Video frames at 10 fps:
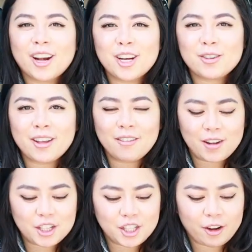We're gonna try the
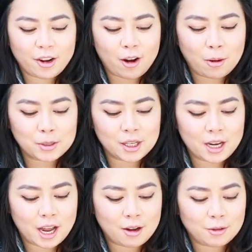vegetarian
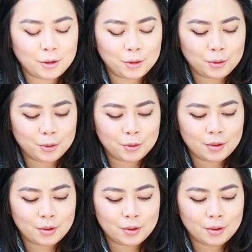option now too.